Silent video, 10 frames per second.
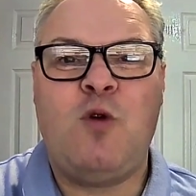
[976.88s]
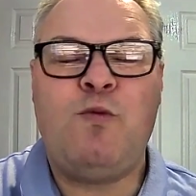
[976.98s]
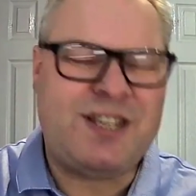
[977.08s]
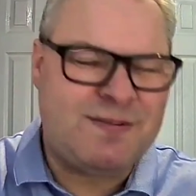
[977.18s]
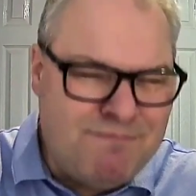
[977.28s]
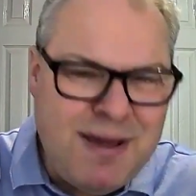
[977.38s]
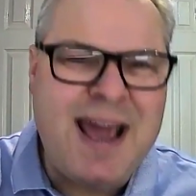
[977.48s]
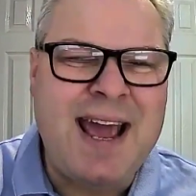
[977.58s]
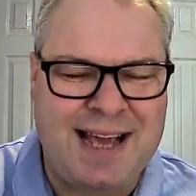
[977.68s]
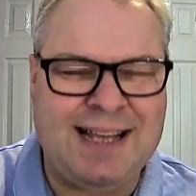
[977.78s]
which
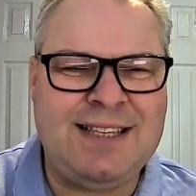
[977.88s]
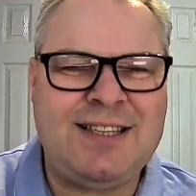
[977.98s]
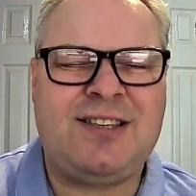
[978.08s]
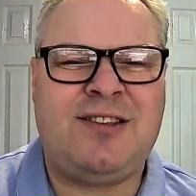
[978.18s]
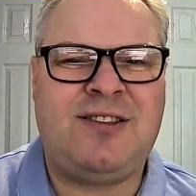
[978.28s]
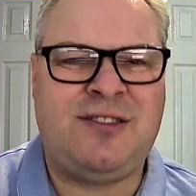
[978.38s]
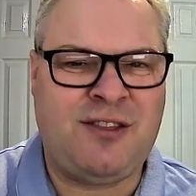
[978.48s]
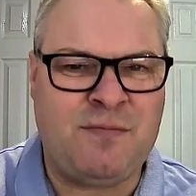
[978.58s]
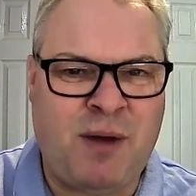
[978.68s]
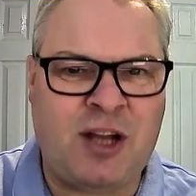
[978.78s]
means
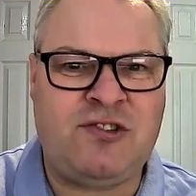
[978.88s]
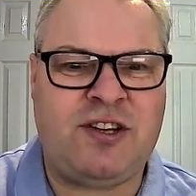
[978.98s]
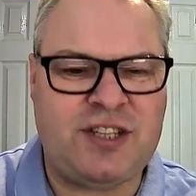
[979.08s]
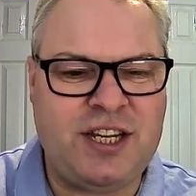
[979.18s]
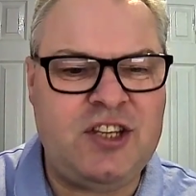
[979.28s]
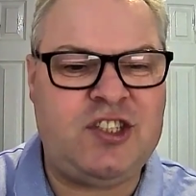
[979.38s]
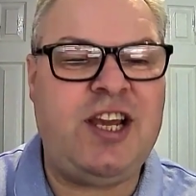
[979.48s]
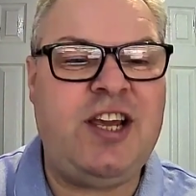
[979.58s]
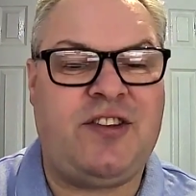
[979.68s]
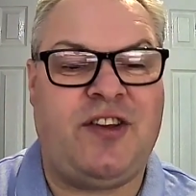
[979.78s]
that by trusting
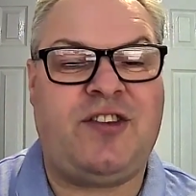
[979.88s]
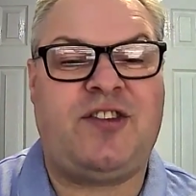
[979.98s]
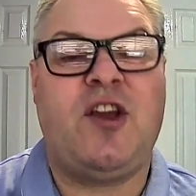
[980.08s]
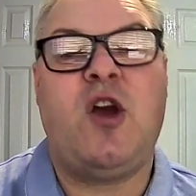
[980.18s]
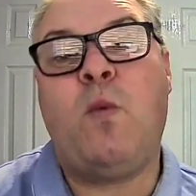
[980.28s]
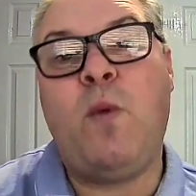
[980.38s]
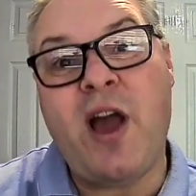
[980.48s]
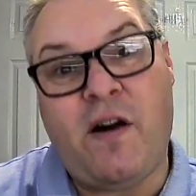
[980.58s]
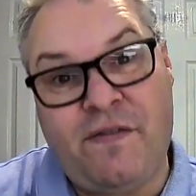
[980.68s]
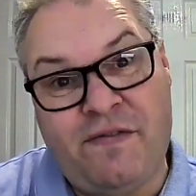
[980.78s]
Jesus, we
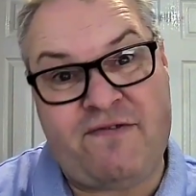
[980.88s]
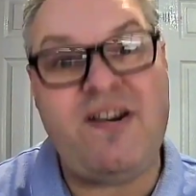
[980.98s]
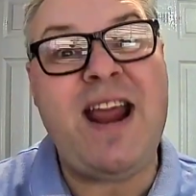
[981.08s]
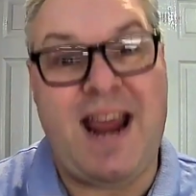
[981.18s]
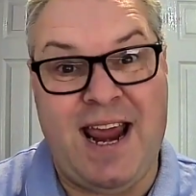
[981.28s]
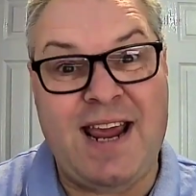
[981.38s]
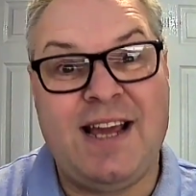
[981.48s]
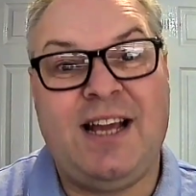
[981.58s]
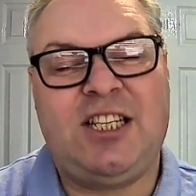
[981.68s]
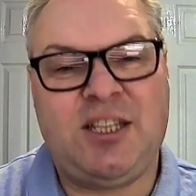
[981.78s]
are free
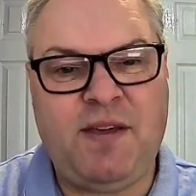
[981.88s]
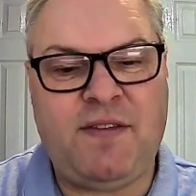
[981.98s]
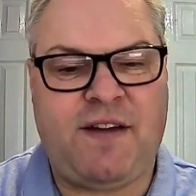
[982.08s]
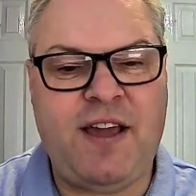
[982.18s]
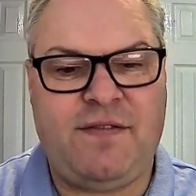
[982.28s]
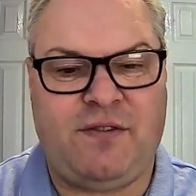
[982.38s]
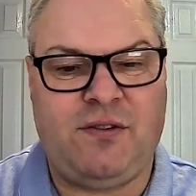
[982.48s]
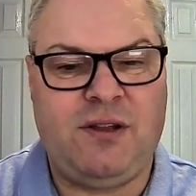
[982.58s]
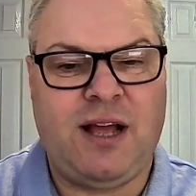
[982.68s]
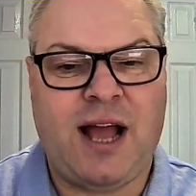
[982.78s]
to be
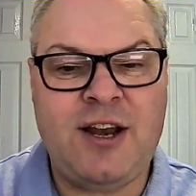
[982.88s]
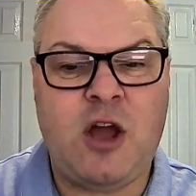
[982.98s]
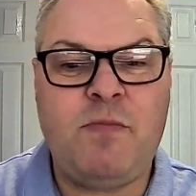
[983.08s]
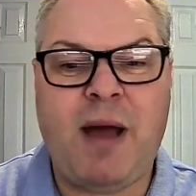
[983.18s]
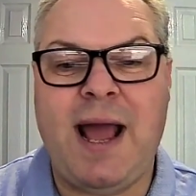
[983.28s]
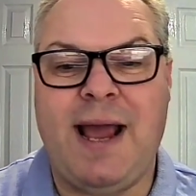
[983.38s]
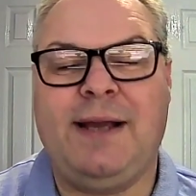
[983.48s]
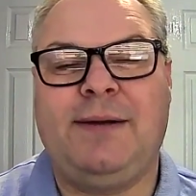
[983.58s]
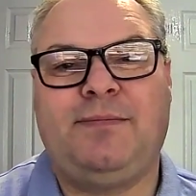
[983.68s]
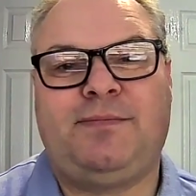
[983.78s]
faithful and obey.
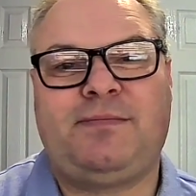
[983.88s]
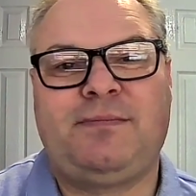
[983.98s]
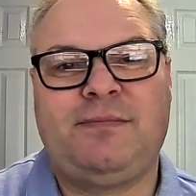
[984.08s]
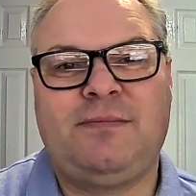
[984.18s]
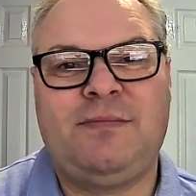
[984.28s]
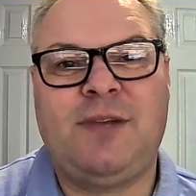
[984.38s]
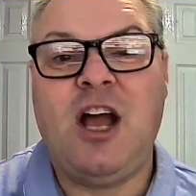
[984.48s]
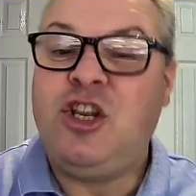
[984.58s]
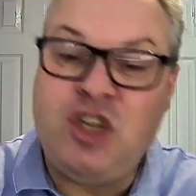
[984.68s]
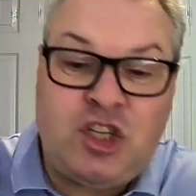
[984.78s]

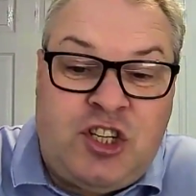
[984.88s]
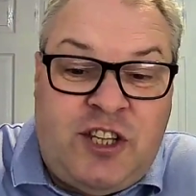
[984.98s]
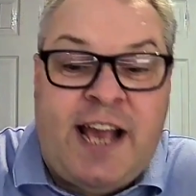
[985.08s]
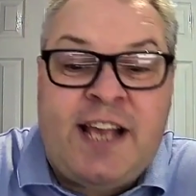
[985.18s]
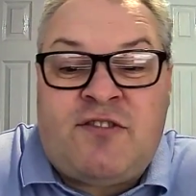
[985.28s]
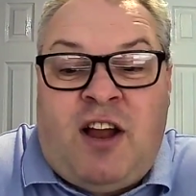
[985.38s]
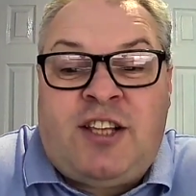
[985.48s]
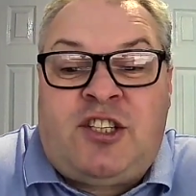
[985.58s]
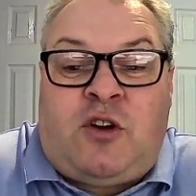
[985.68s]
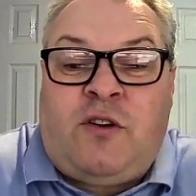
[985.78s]
Just as the
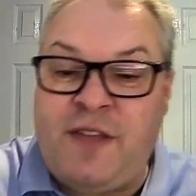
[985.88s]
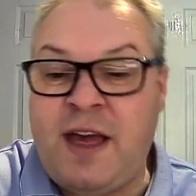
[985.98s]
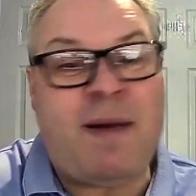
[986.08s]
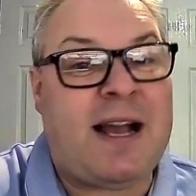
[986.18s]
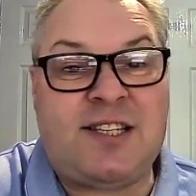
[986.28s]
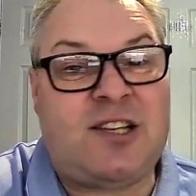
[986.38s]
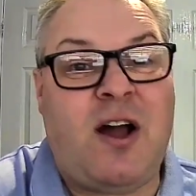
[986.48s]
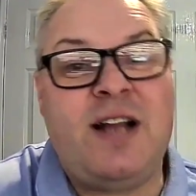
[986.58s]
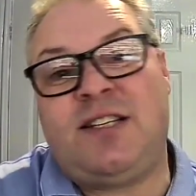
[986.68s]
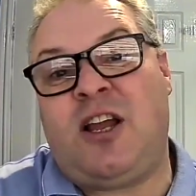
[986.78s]
Israelites got off their
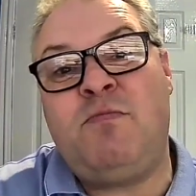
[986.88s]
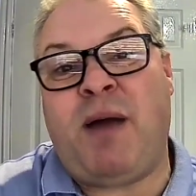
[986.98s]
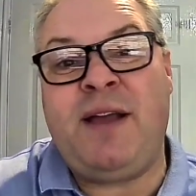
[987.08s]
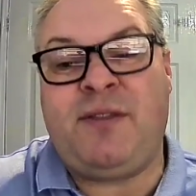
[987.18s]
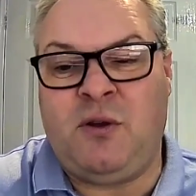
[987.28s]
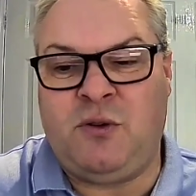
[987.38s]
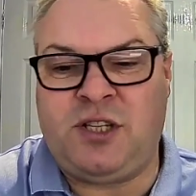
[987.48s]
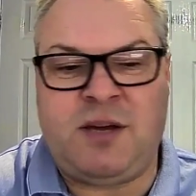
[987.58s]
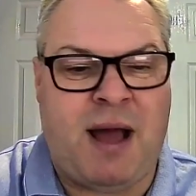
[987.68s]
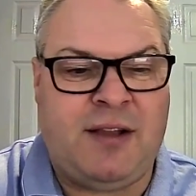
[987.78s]
backsides and obeyed the Lord's
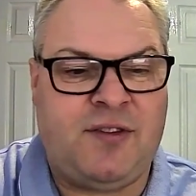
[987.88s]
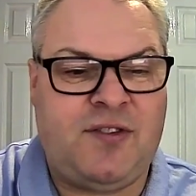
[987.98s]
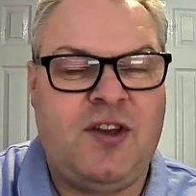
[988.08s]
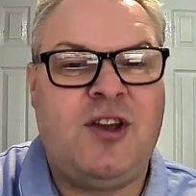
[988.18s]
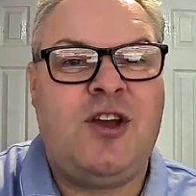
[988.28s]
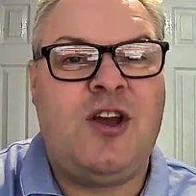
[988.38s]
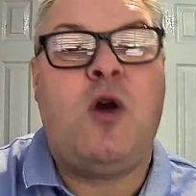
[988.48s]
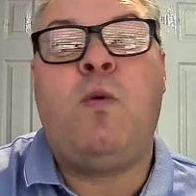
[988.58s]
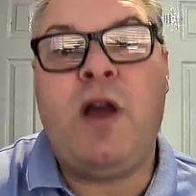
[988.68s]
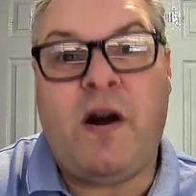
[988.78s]
commands,
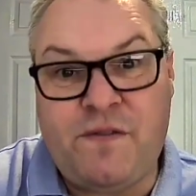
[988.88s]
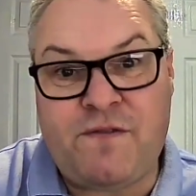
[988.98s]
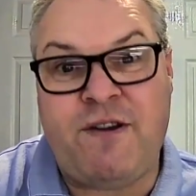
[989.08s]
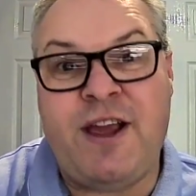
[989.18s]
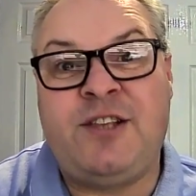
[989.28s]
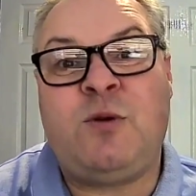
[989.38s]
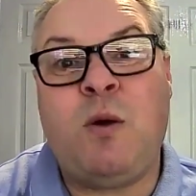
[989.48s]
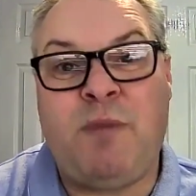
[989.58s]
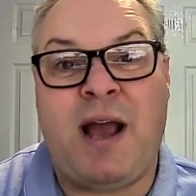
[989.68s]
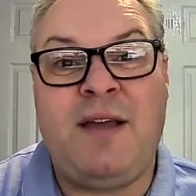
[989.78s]
we are free to
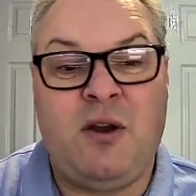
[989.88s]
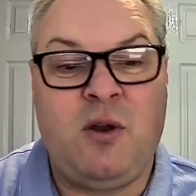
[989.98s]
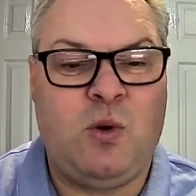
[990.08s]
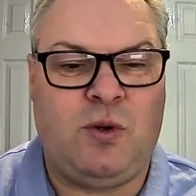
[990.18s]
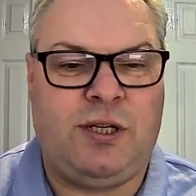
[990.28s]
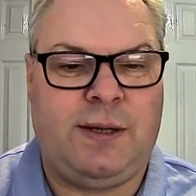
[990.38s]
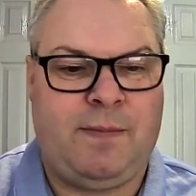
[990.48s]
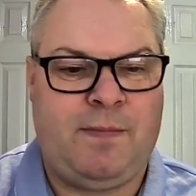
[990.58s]
obey the Lord,